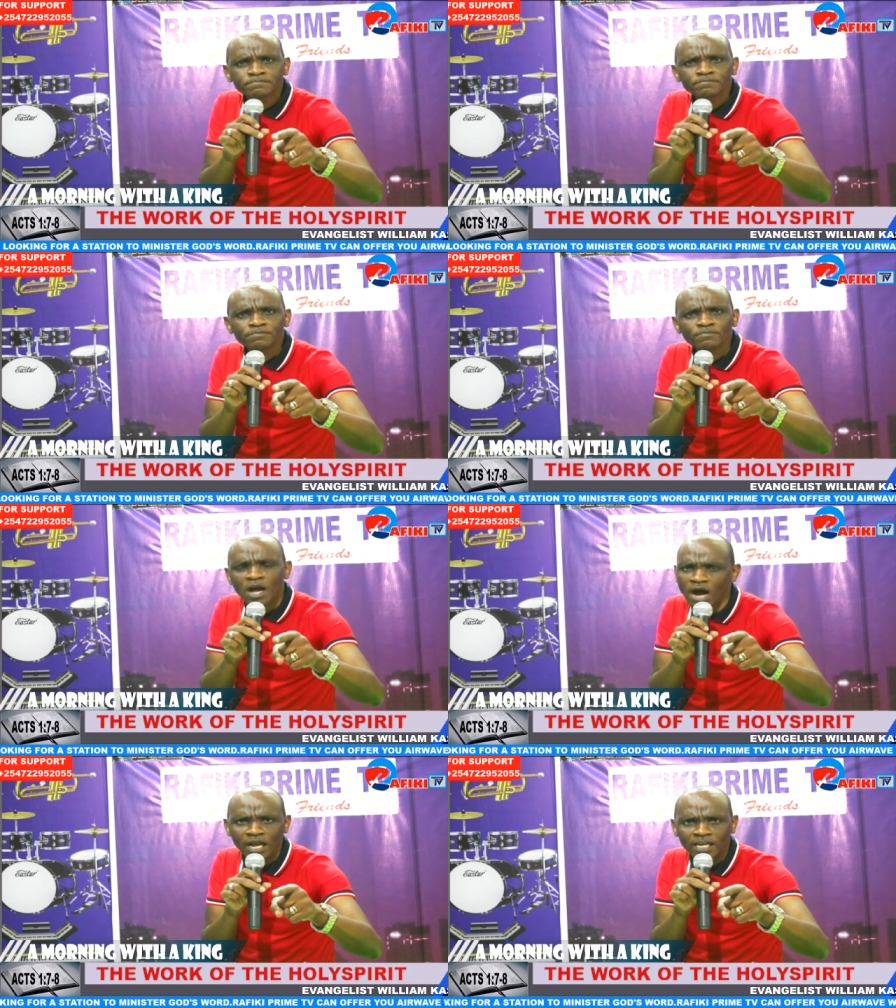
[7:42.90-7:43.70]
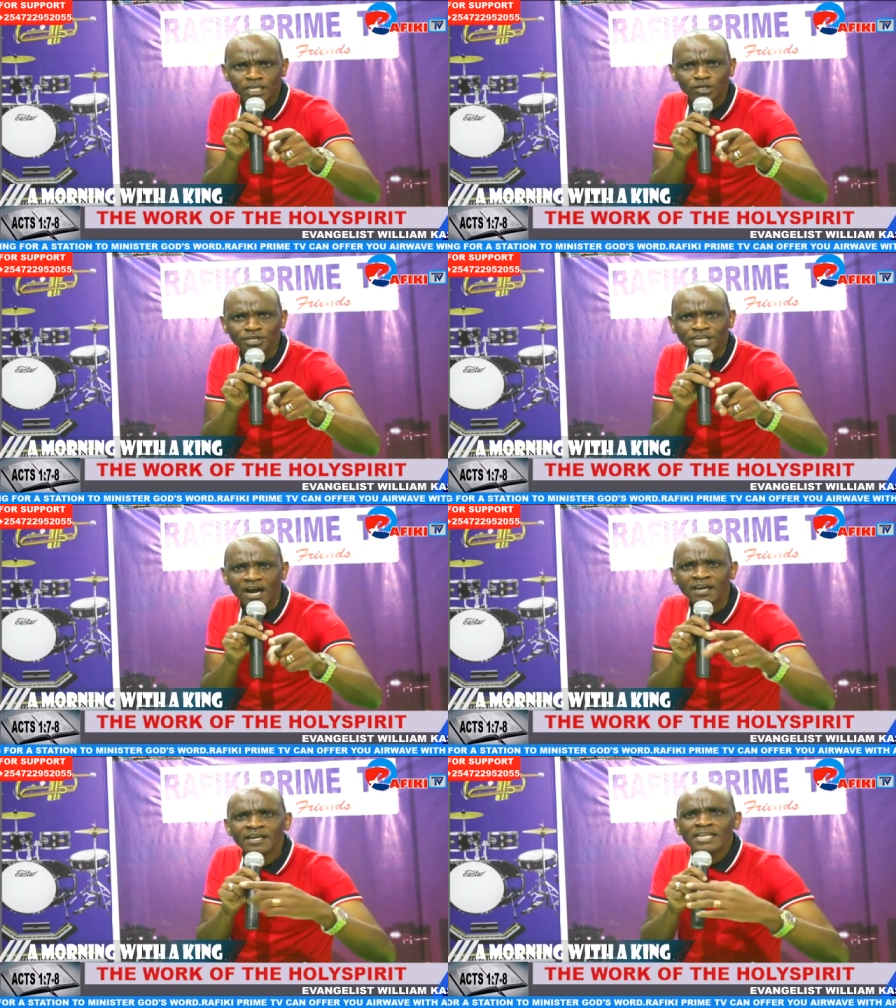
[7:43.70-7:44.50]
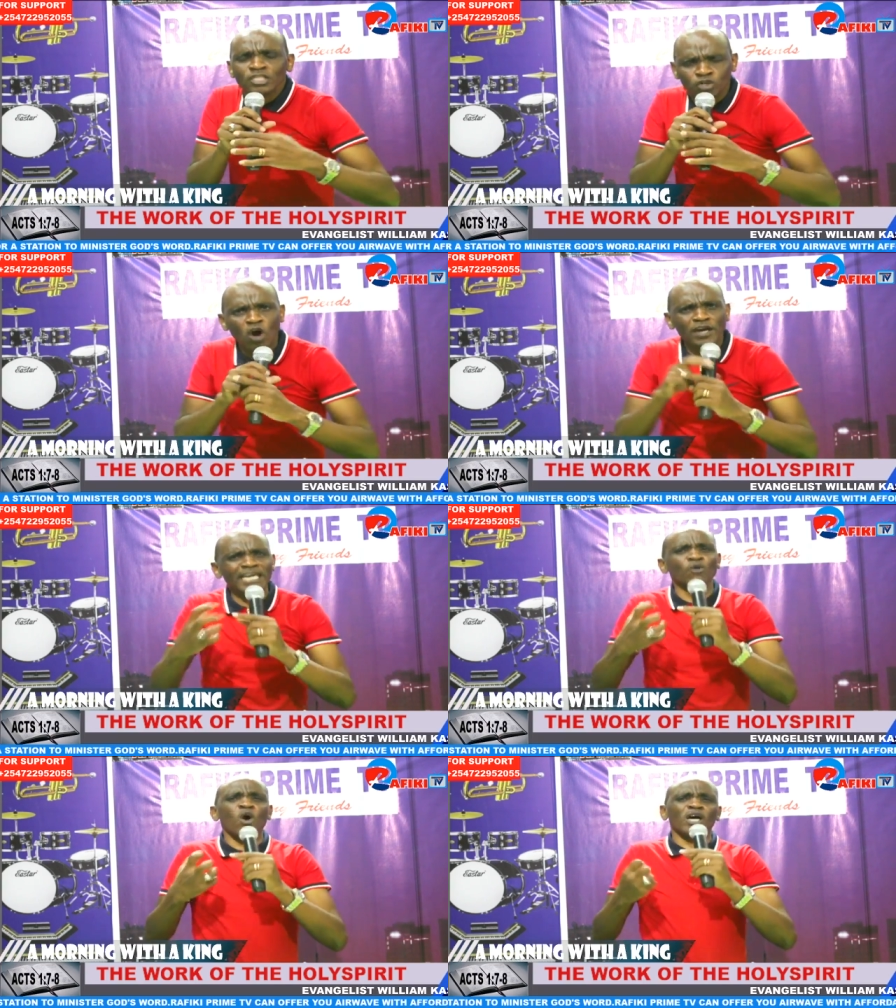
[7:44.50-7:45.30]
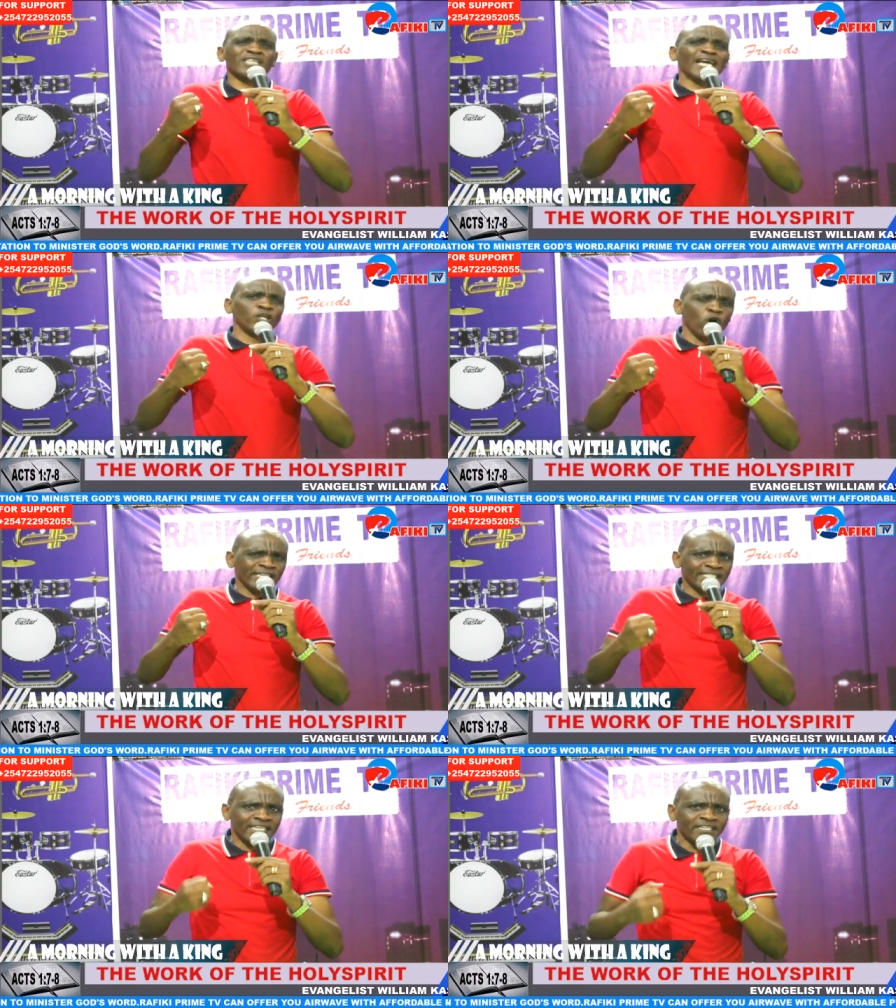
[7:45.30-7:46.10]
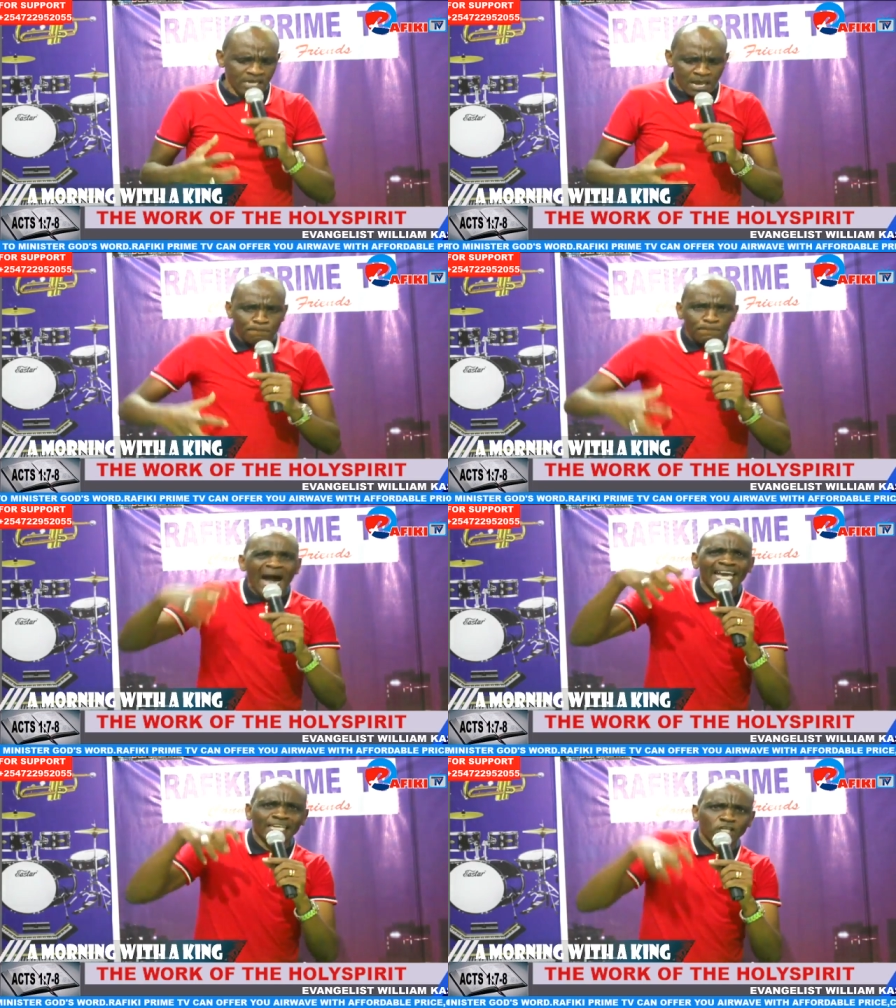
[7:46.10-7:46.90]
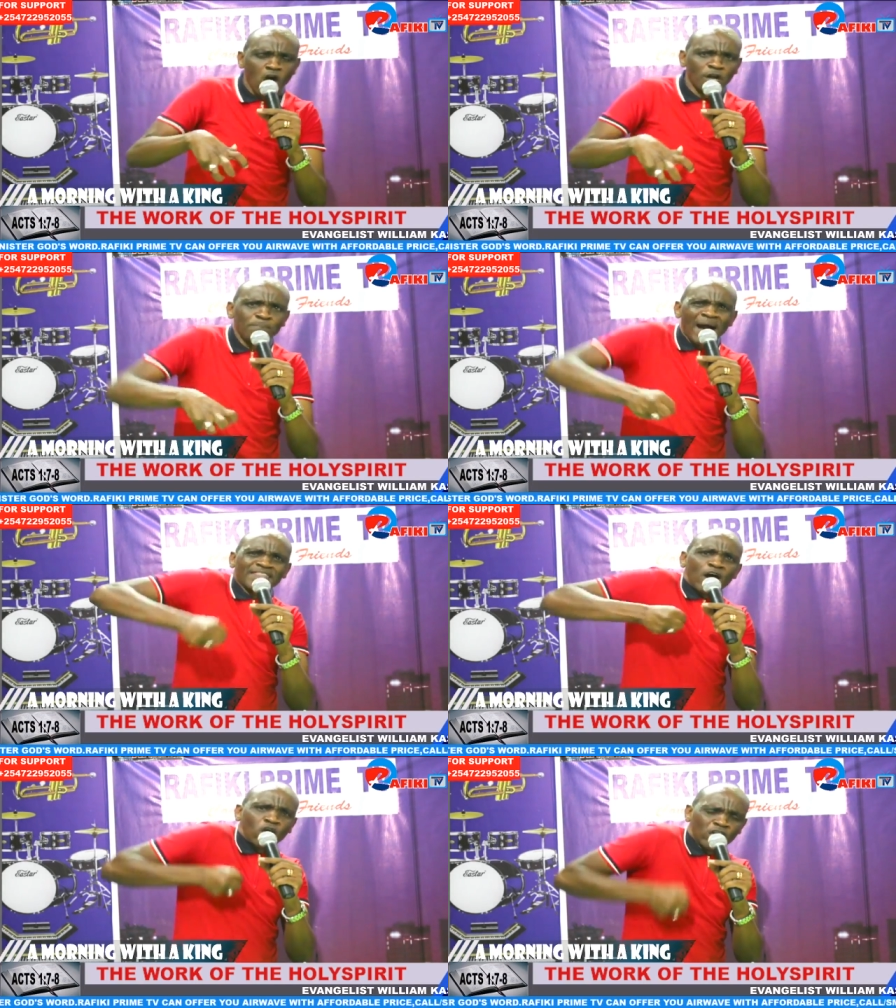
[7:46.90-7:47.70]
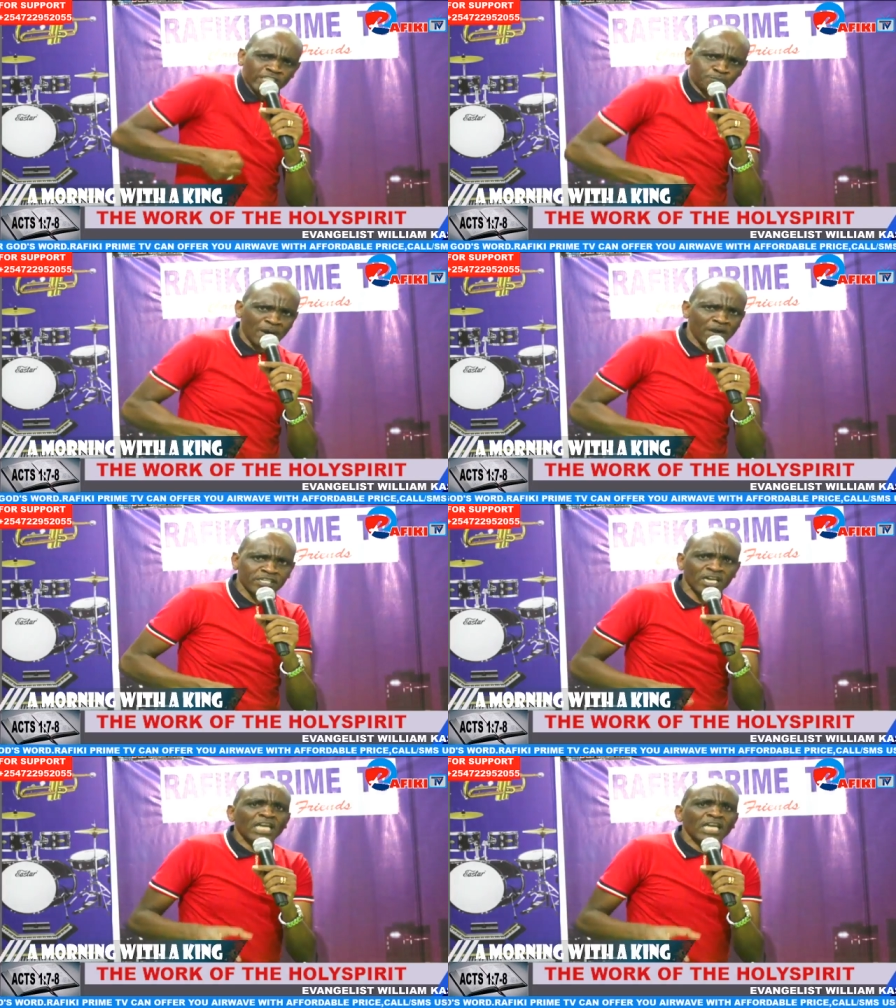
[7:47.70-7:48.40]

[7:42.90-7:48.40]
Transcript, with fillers: Hallelujah. So he was anointed by God, by the Holy Spirit, so